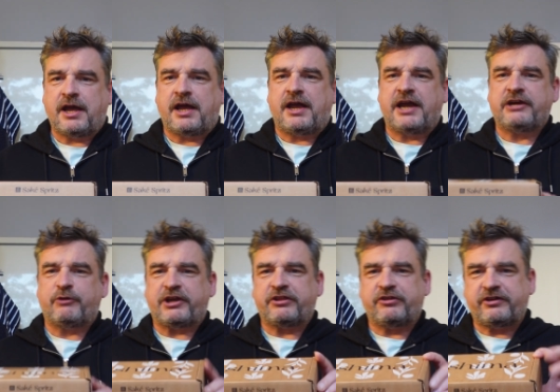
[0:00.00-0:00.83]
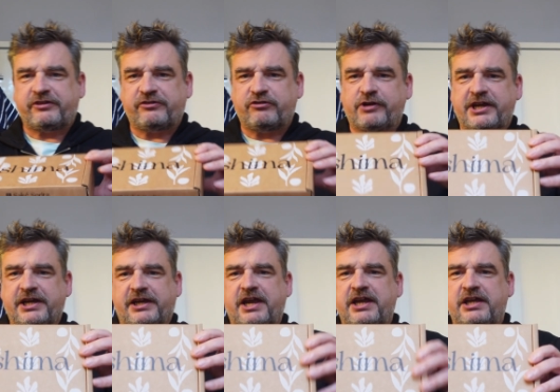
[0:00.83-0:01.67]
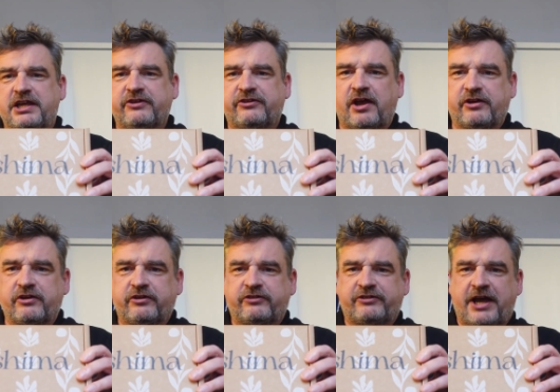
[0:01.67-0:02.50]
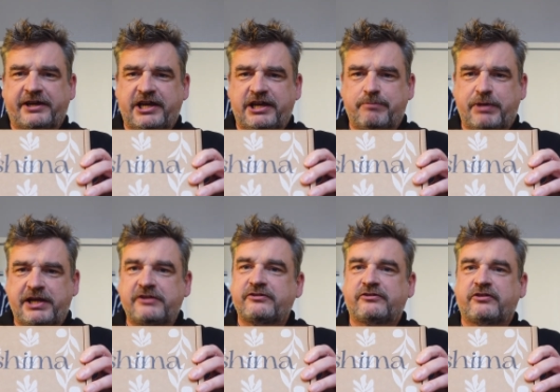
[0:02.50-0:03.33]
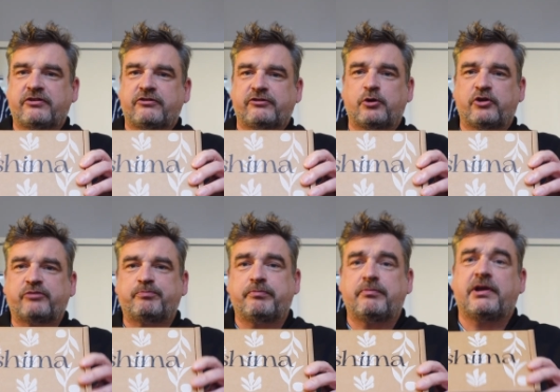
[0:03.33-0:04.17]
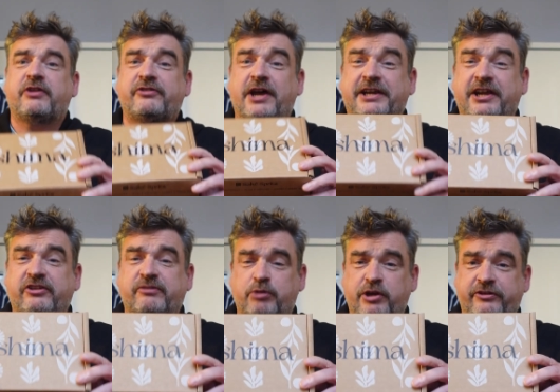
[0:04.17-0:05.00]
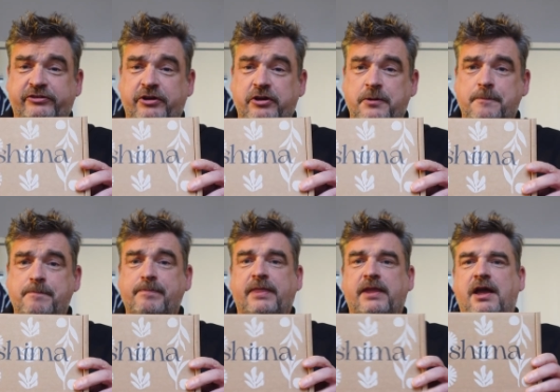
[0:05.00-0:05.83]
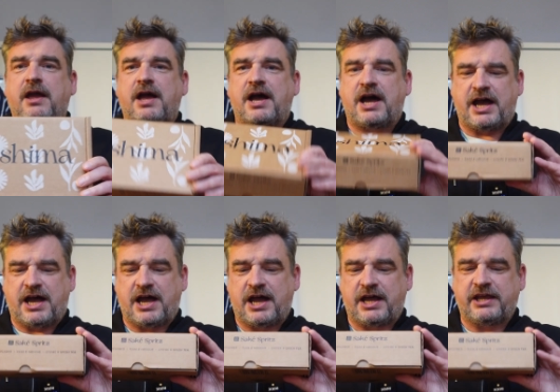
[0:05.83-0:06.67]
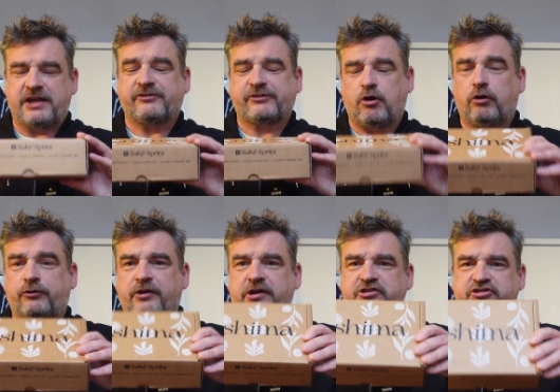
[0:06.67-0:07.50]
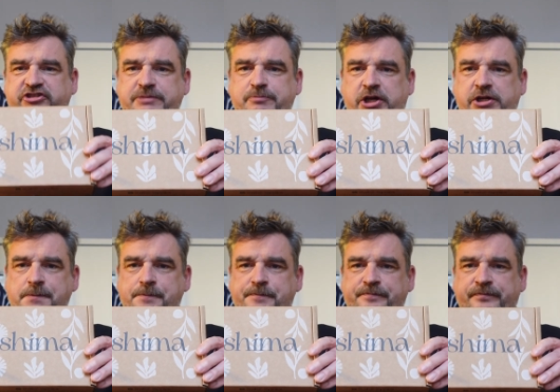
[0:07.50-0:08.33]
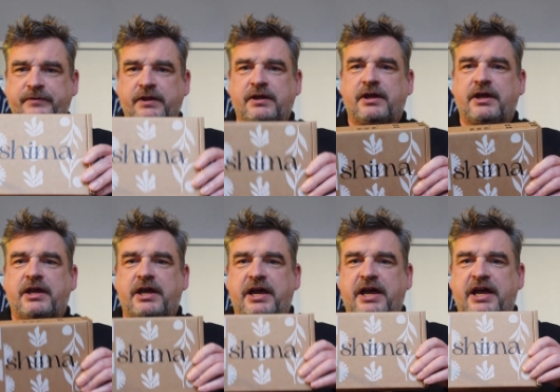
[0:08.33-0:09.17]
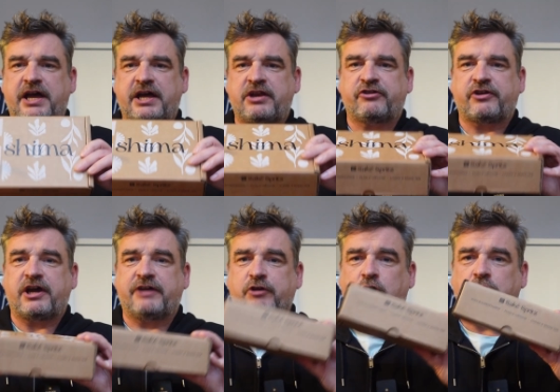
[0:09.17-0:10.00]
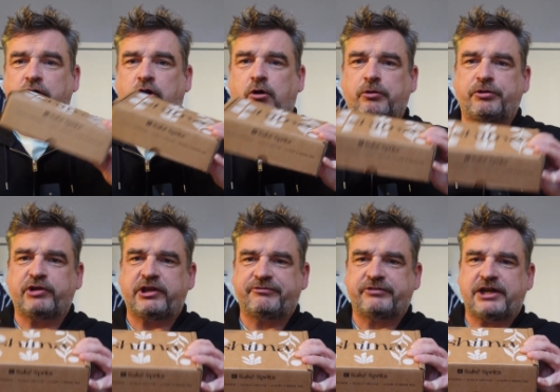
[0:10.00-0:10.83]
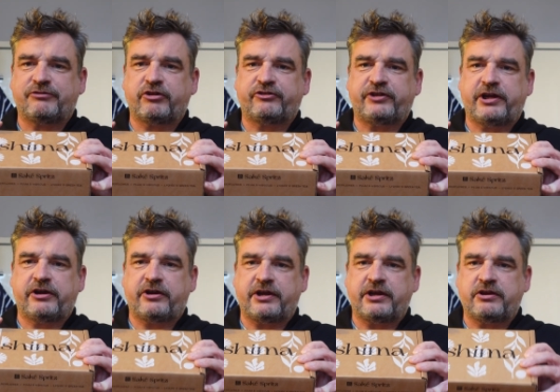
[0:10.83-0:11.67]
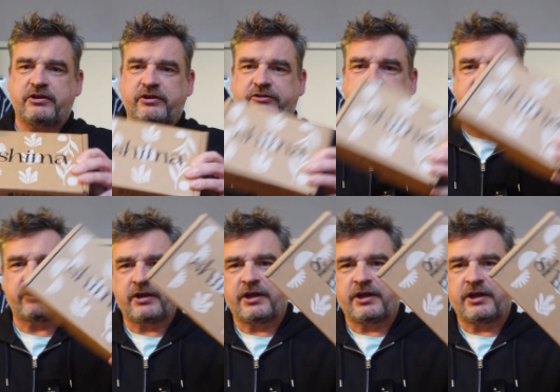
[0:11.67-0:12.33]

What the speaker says: Anyway, this drink is sake based, so it's a sake spritzer. It's called Shima, and I've got all three flavors here in this